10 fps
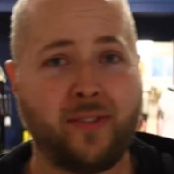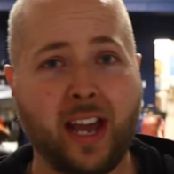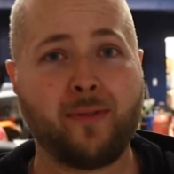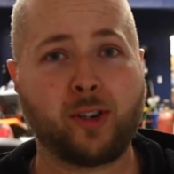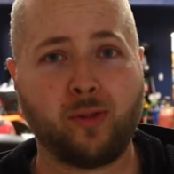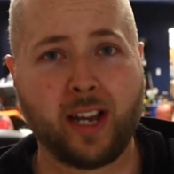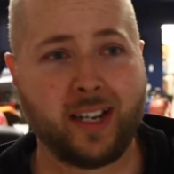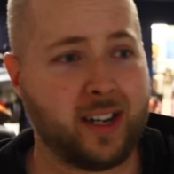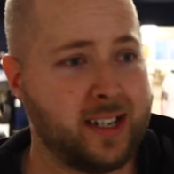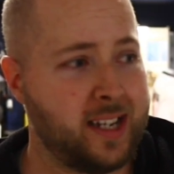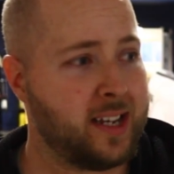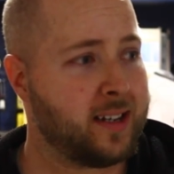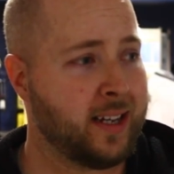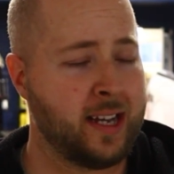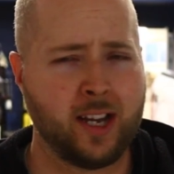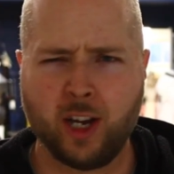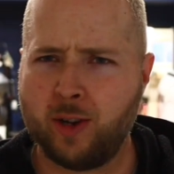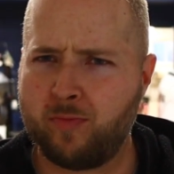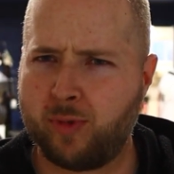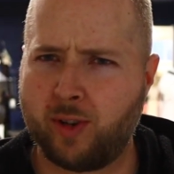If you have a great idea,
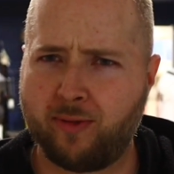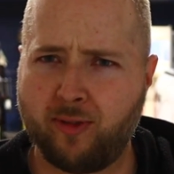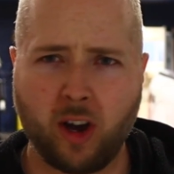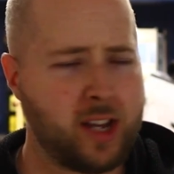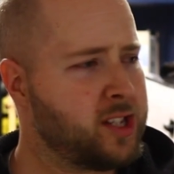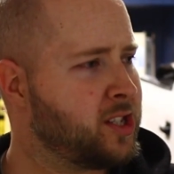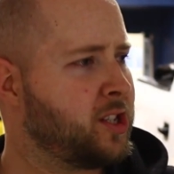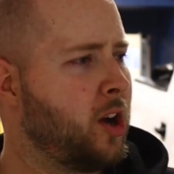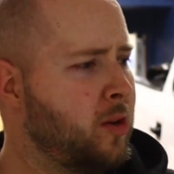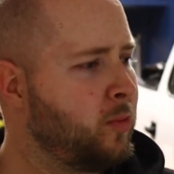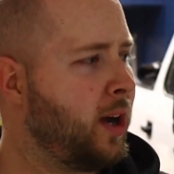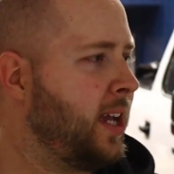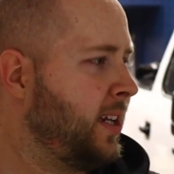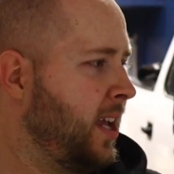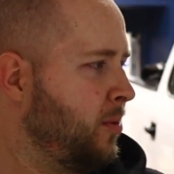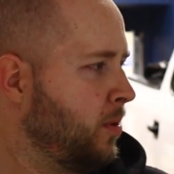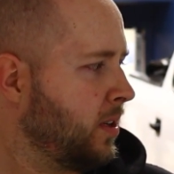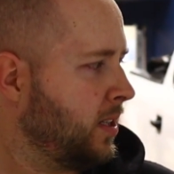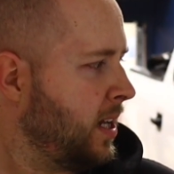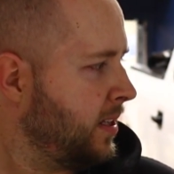find some way to get
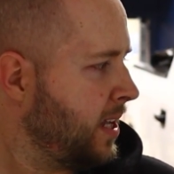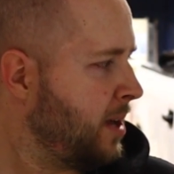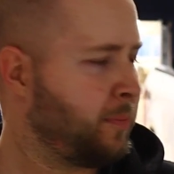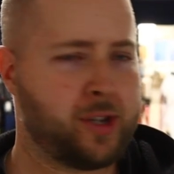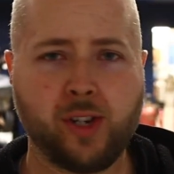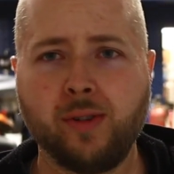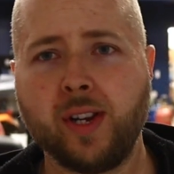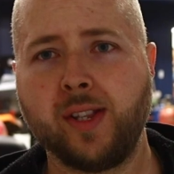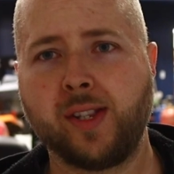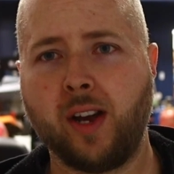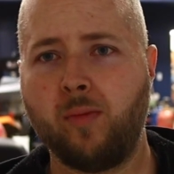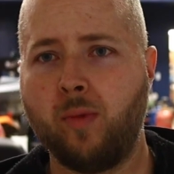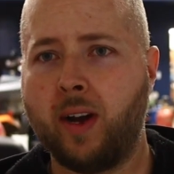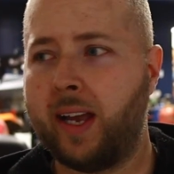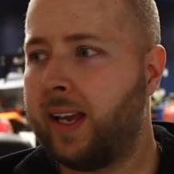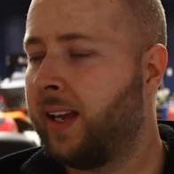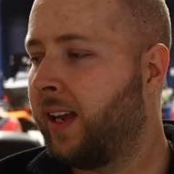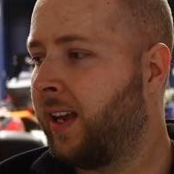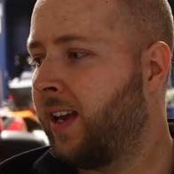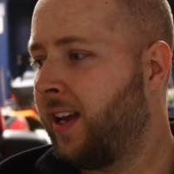working on that, pursue it in some way,
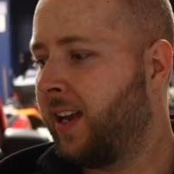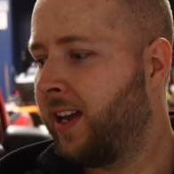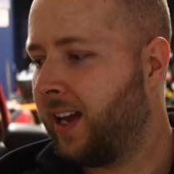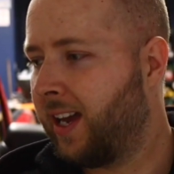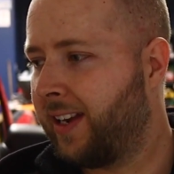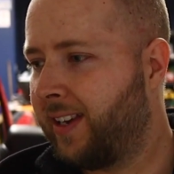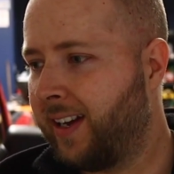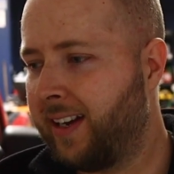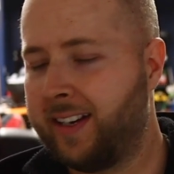and